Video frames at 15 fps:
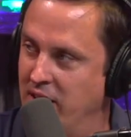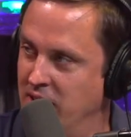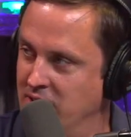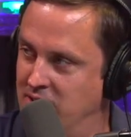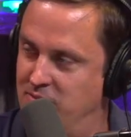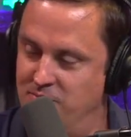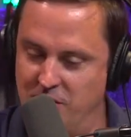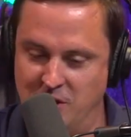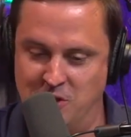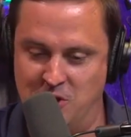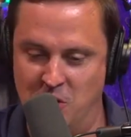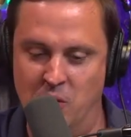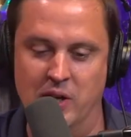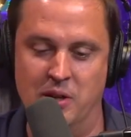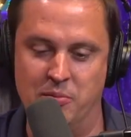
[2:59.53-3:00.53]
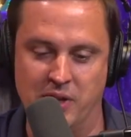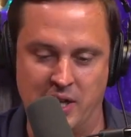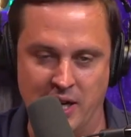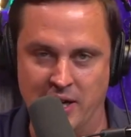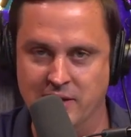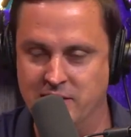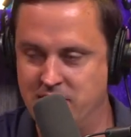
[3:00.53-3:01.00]
He's doing it
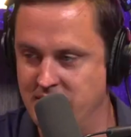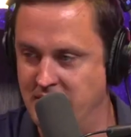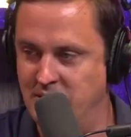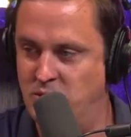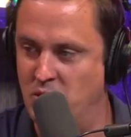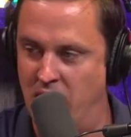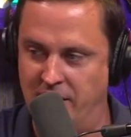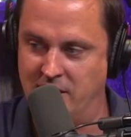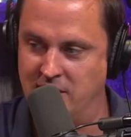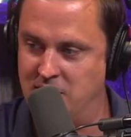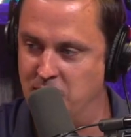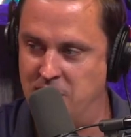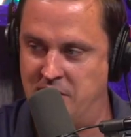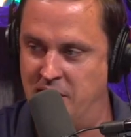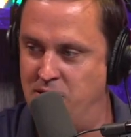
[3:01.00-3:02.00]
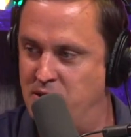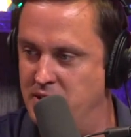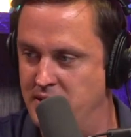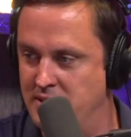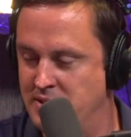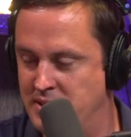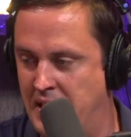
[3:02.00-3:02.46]
because he's trying some attention
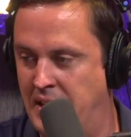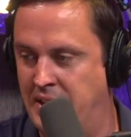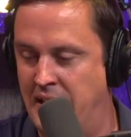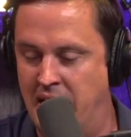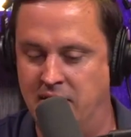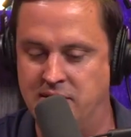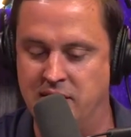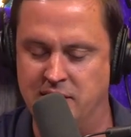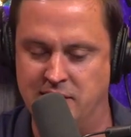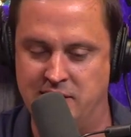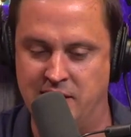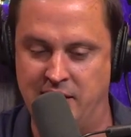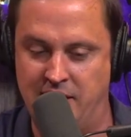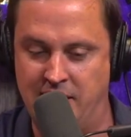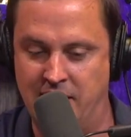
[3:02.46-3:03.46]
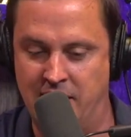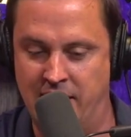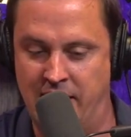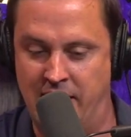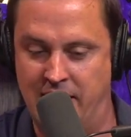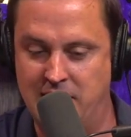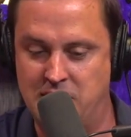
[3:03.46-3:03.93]
and take down Tennessee a
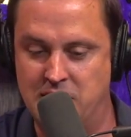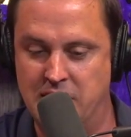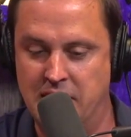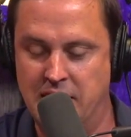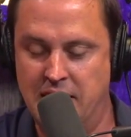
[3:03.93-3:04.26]
notch.